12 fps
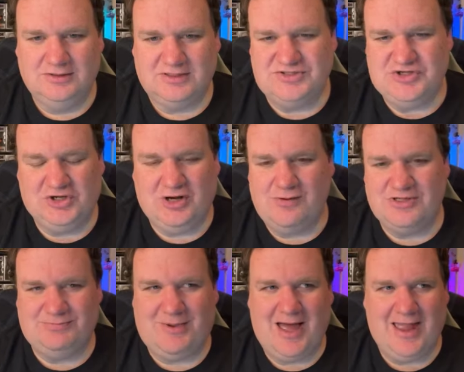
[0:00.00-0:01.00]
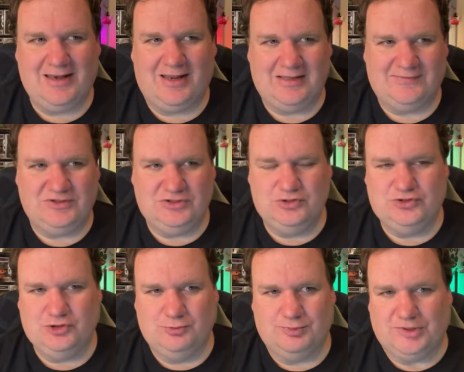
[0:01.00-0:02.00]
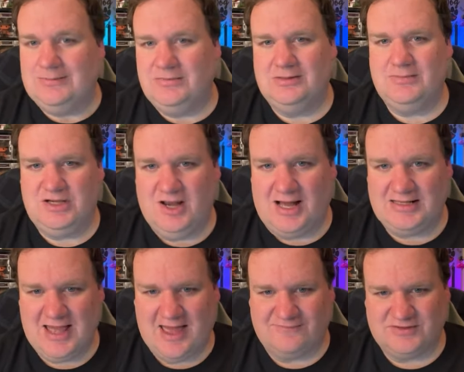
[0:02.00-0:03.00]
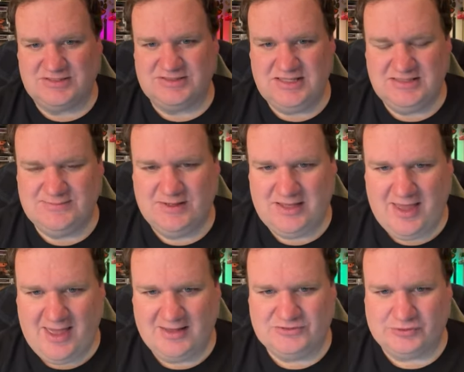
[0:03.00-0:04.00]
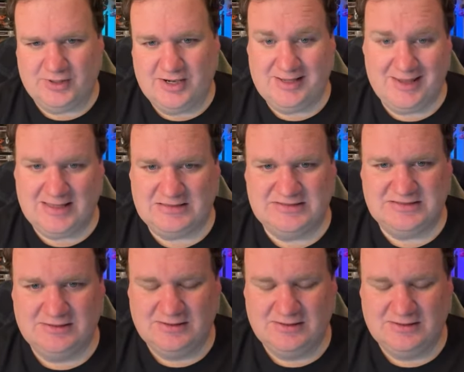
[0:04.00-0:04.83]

Because you can always buy, like, the YouTube Premium and not have to see as many ads or any ads.